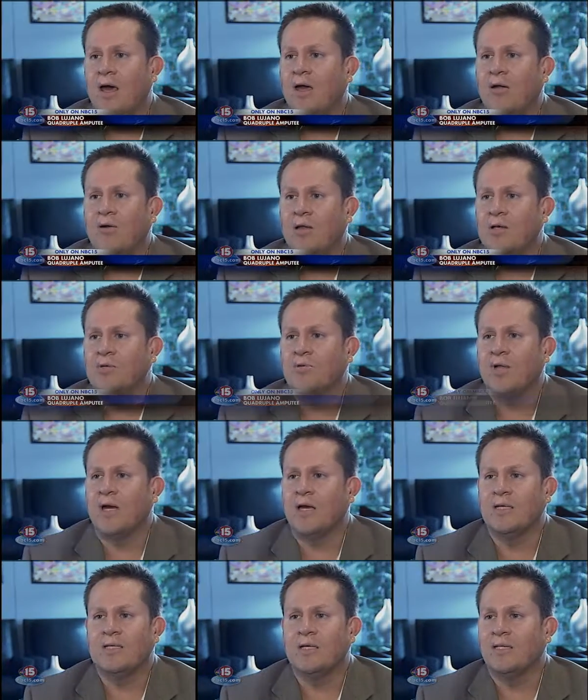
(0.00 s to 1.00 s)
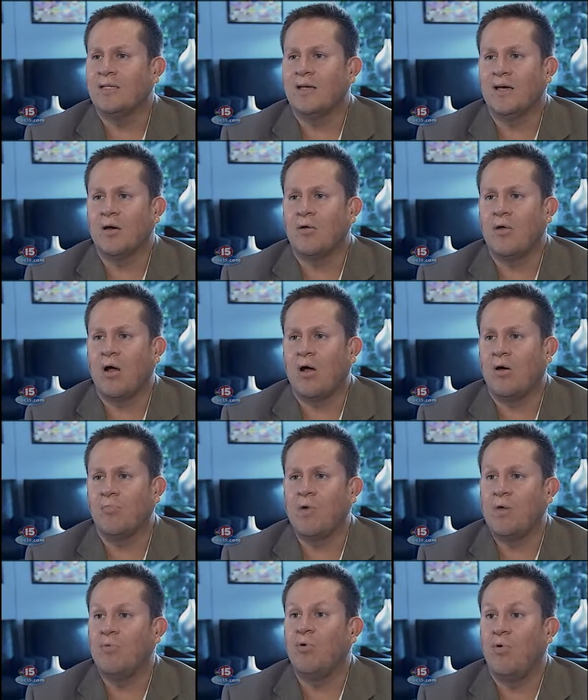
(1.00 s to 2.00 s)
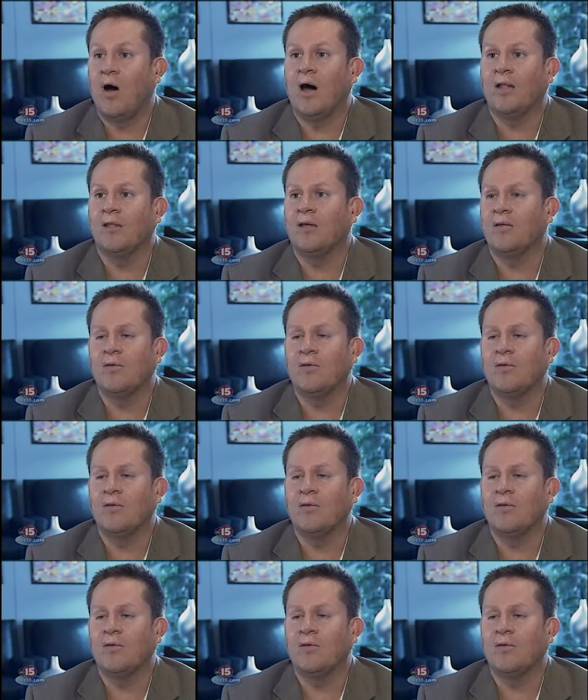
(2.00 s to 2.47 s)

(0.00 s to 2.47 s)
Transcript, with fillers: you know, these are things that uh, all people want,